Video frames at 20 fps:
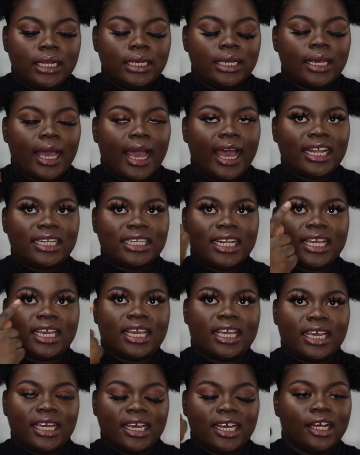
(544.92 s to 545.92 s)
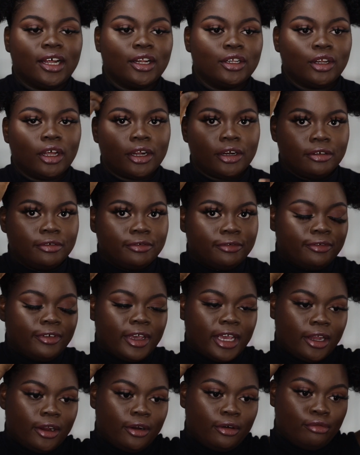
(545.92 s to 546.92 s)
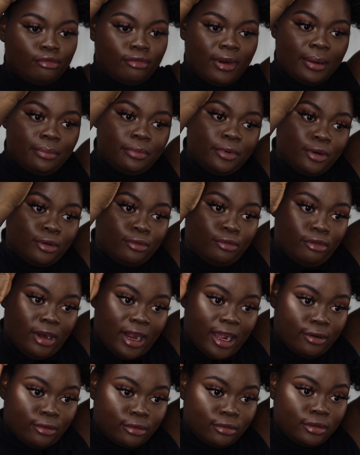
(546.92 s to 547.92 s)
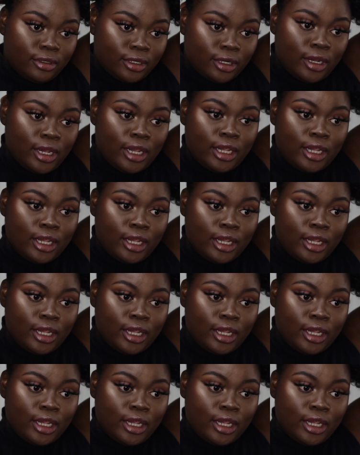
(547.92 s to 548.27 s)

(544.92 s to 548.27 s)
it had like a lot of hair wrapped around.